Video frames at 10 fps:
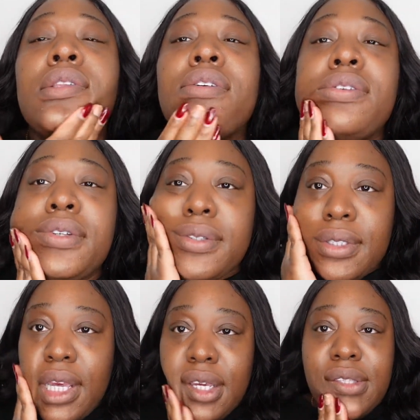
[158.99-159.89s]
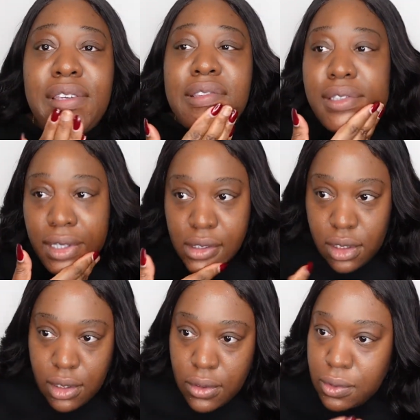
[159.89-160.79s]
It feels nice. It gives a nice
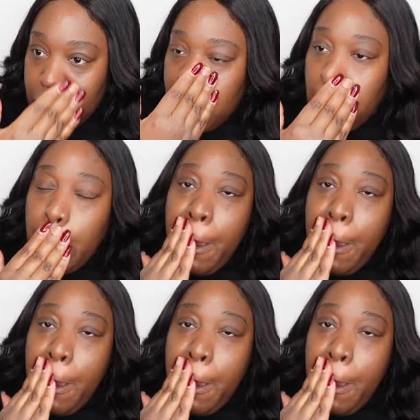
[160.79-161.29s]
glow too. It